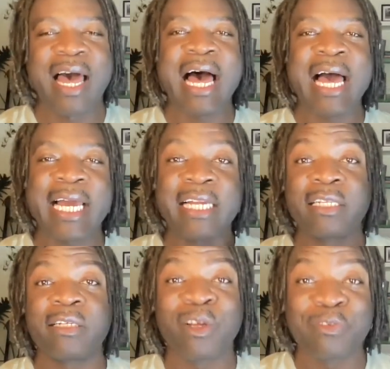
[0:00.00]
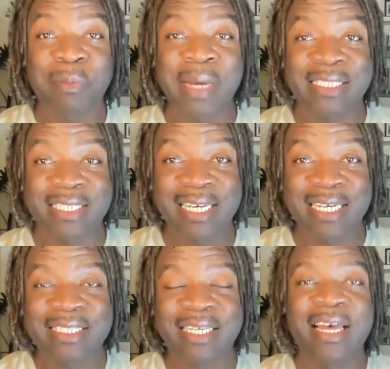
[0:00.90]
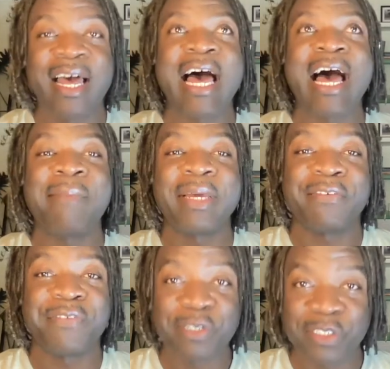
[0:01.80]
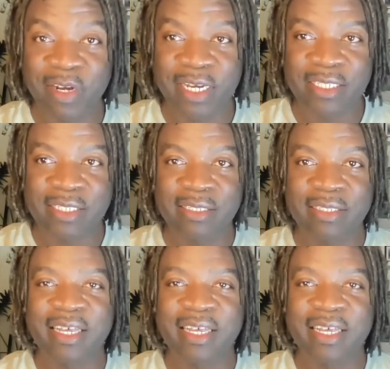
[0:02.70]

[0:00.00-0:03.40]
I got a little over my skis. I made a few trades.